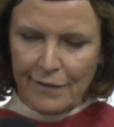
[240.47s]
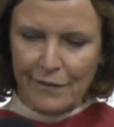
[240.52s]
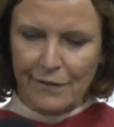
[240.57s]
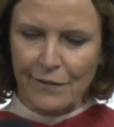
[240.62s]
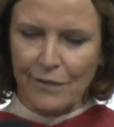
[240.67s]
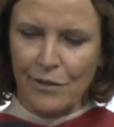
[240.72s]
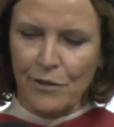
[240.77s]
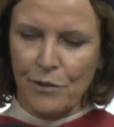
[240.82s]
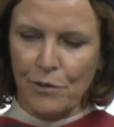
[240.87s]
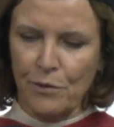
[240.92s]

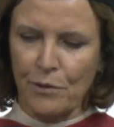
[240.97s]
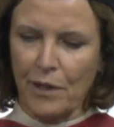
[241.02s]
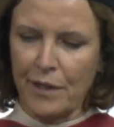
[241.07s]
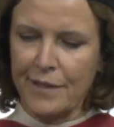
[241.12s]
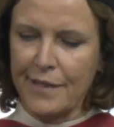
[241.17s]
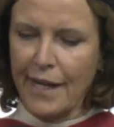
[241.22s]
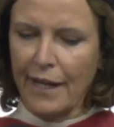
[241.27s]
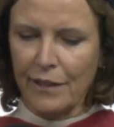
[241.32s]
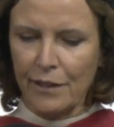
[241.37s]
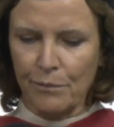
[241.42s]
you
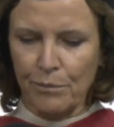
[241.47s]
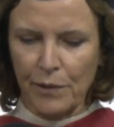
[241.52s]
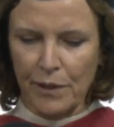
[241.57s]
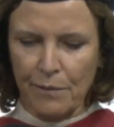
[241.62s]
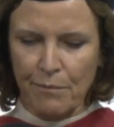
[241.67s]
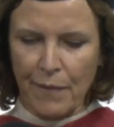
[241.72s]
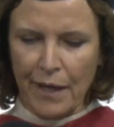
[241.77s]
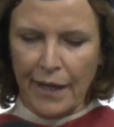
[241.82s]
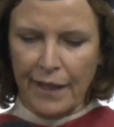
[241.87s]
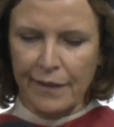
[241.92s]
undoubtedly
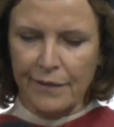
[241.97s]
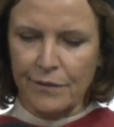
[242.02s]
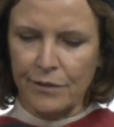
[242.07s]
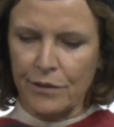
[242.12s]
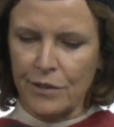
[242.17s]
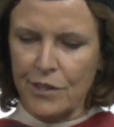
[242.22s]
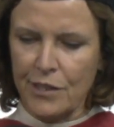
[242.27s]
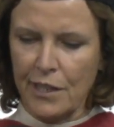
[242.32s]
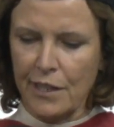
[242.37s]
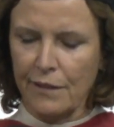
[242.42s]
made to
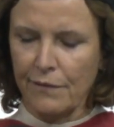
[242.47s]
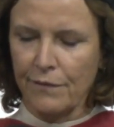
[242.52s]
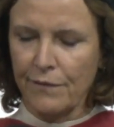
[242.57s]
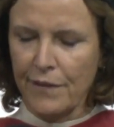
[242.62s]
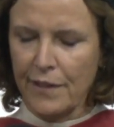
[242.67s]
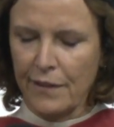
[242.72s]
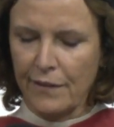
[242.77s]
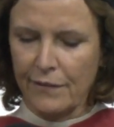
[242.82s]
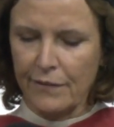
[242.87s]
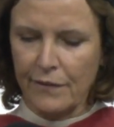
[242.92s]
achieve
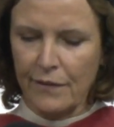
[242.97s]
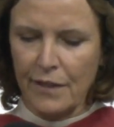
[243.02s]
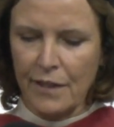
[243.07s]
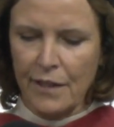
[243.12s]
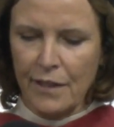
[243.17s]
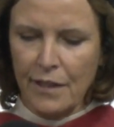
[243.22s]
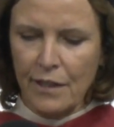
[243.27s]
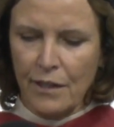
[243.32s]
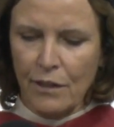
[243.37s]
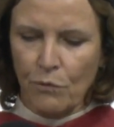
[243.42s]
these
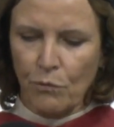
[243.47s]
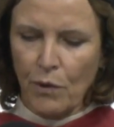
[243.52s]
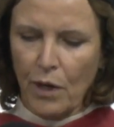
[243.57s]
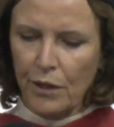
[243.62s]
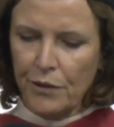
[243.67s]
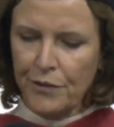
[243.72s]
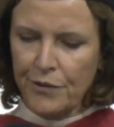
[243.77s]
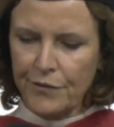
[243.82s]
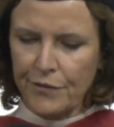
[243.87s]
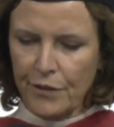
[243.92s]

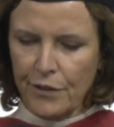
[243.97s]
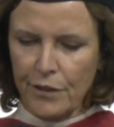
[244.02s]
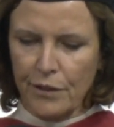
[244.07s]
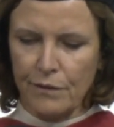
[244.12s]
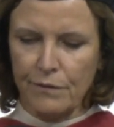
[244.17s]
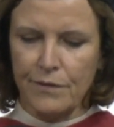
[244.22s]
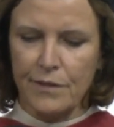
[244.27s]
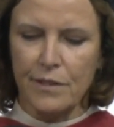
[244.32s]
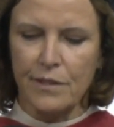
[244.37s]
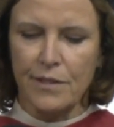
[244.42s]
well
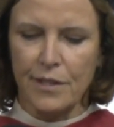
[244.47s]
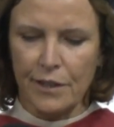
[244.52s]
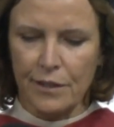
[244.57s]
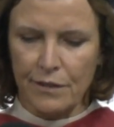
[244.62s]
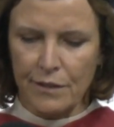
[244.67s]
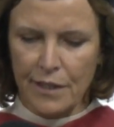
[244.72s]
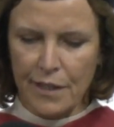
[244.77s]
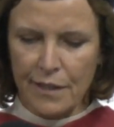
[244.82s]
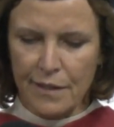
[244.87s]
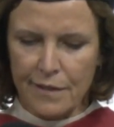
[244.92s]
deserved
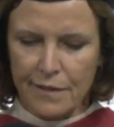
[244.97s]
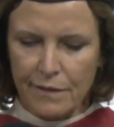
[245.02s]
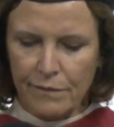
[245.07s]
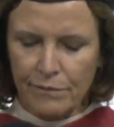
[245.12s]
degrees.